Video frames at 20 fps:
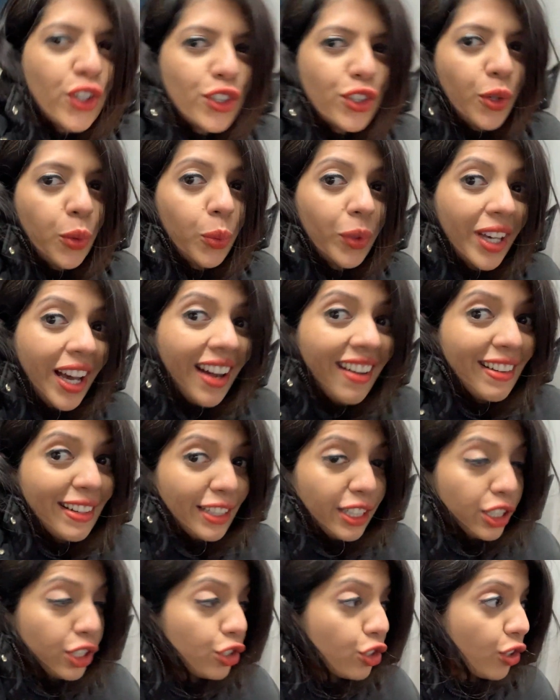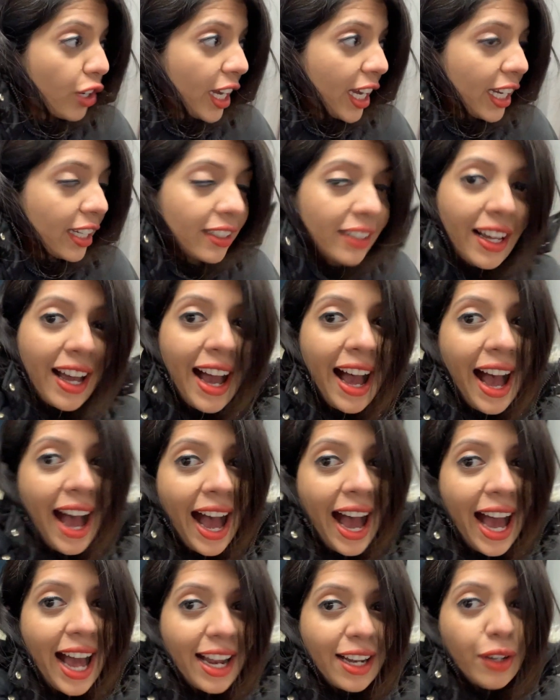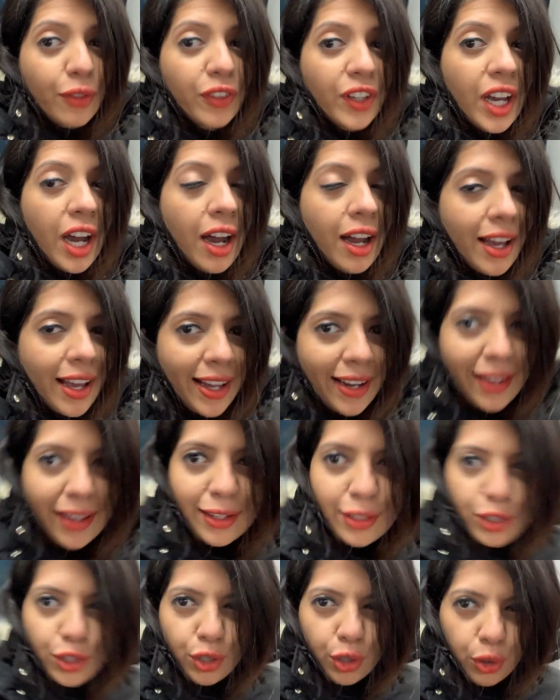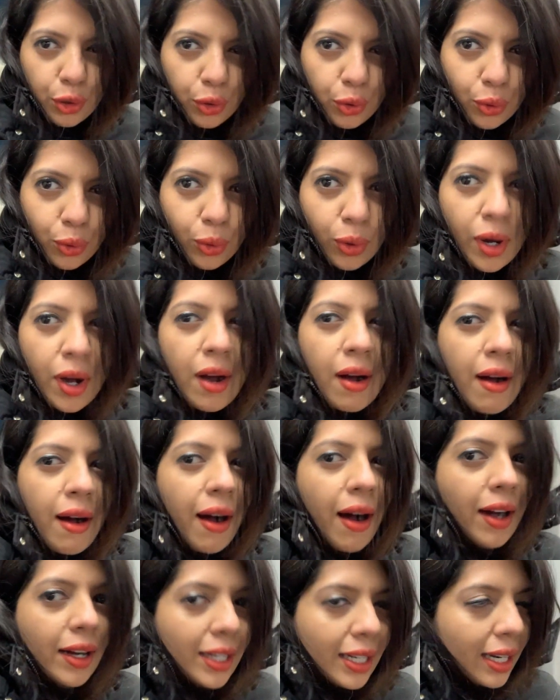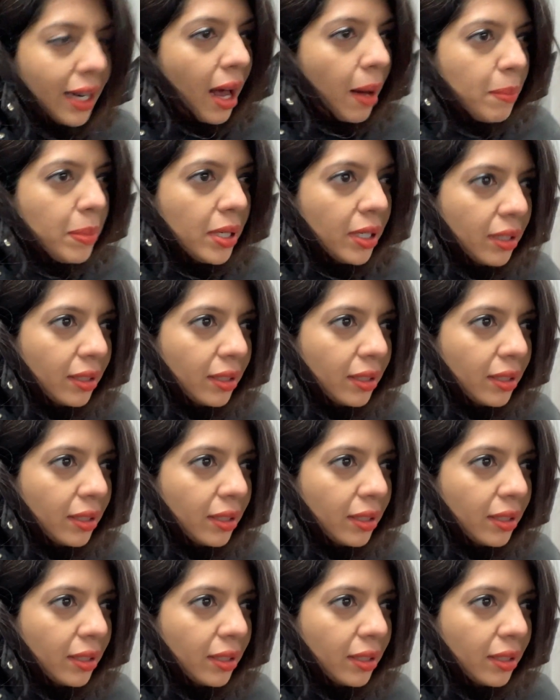So we are in the train and we are headed to a club.